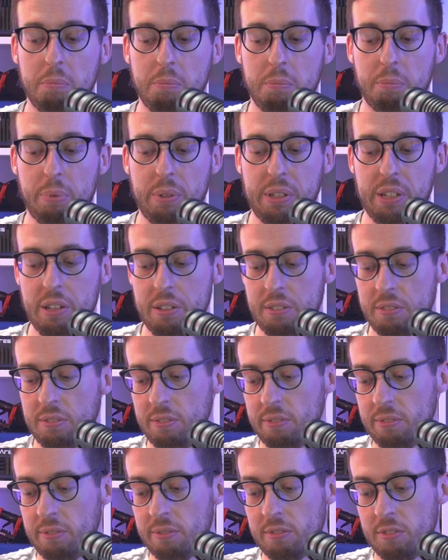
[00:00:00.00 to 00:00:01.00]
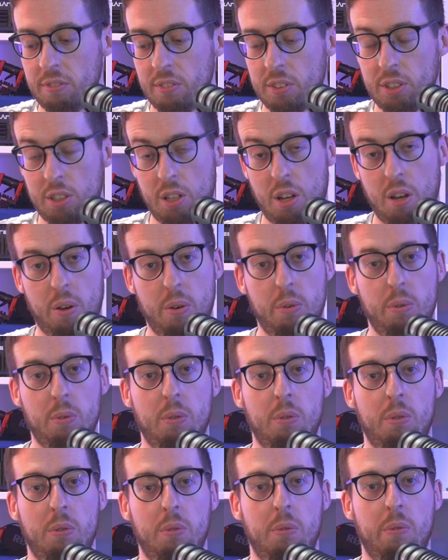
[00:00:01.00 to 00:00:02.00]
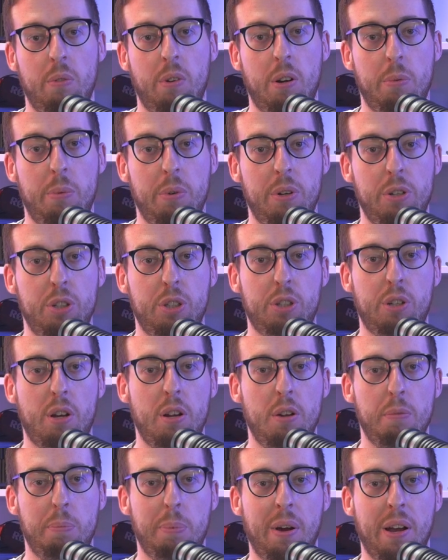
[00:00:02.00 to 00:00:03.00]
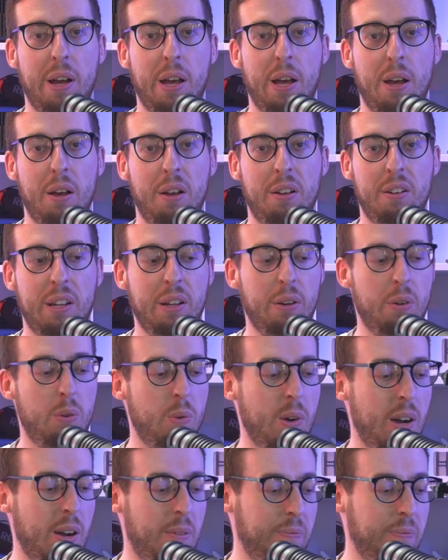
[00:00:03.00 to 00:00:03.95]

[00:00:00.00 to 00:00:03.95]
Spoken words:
Pretty good. So I want to just kind of put a little